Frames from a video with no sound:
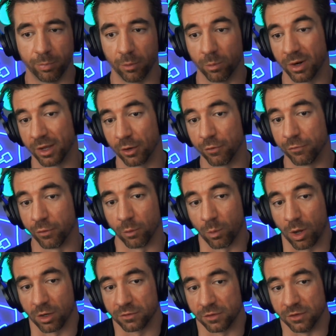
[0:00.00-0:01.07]
But when I go for a
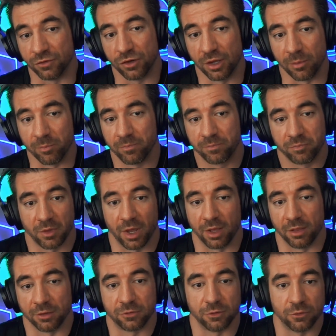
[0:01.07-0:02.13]
walk to the gym, I
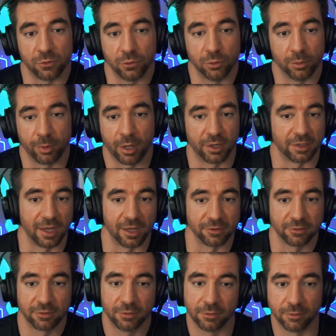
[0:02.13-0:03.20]
listen to a
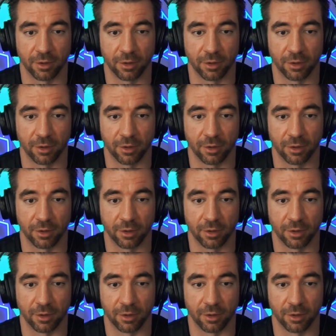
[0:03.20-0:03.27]
podcast,